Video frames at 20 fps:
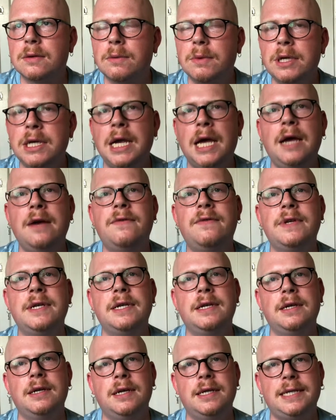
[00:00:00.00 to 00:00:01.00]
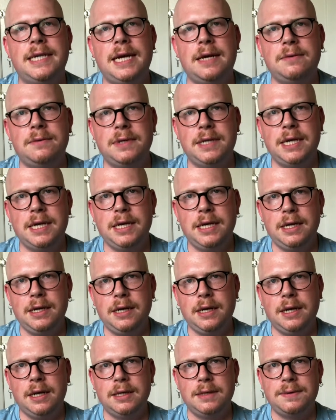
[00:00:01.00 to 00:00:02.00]
when you're having a down day,
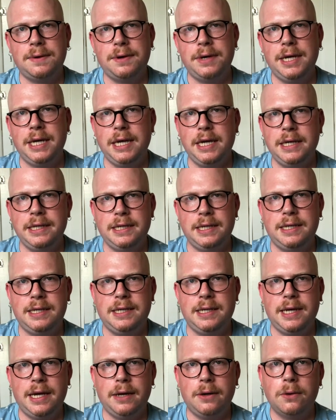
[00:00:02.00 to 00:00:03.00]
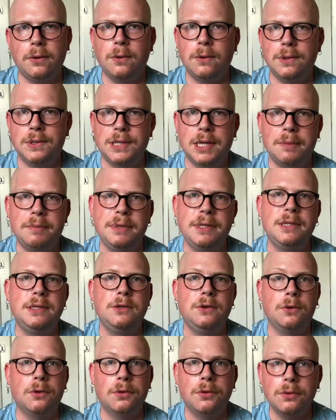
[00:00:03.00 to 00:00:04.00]
it's very easy to get caught up in
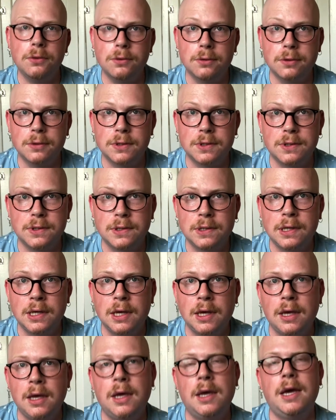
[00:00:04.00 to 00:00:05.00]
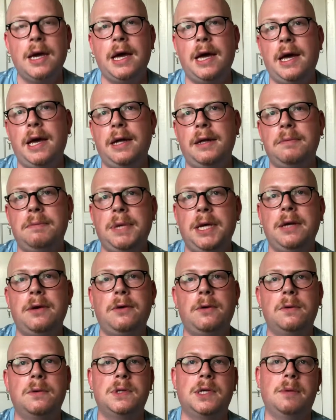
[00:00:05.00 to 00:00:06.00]
your thoughts. And being
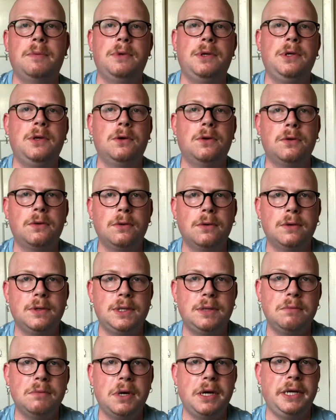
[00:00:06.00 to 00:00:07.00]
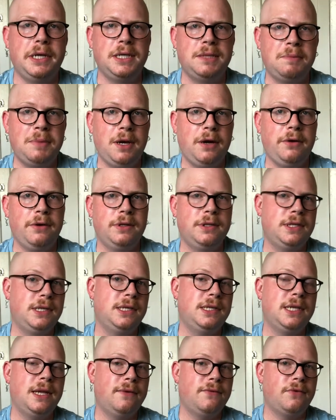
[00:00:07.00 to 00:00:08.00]
caught up in your thoughts, in my experience,
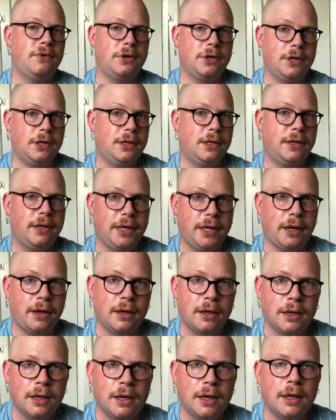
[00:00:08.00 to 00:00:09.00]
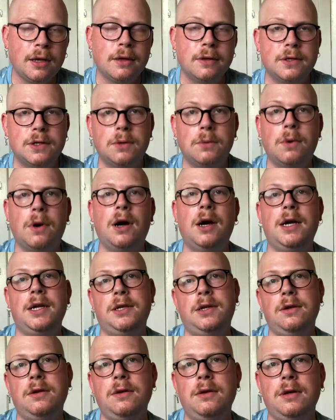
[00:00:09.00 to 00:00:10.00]
is never a good thing. So what I
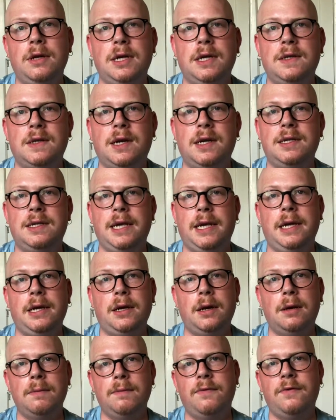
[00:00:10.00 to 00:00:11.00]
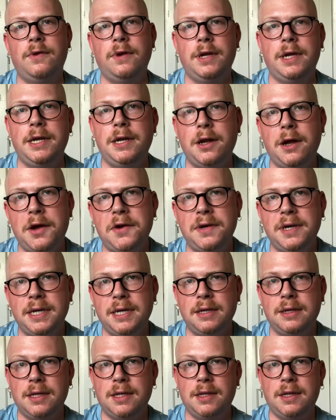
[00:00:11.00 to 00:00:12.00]
do is I take comfort in
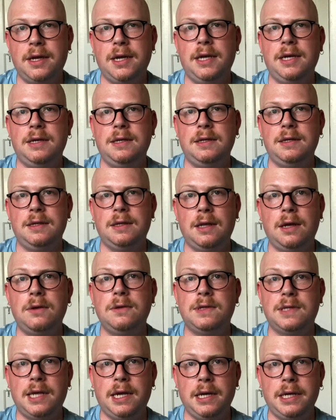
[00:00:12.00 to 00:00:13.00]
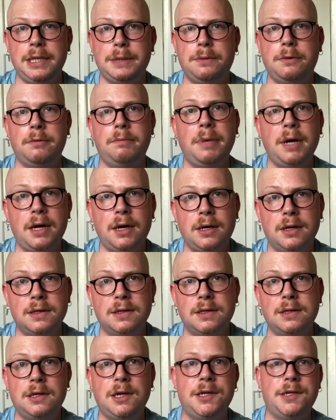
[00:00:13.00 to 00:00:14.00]
knowing that those days will
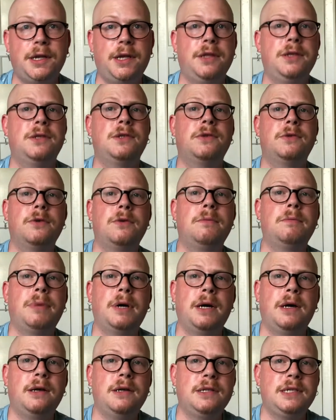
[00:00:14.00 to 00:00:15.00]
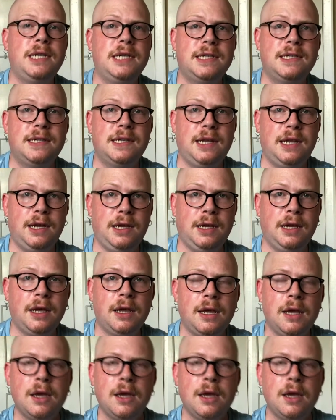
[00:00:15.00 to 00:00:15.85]
pass, just like the storm passed yesterday.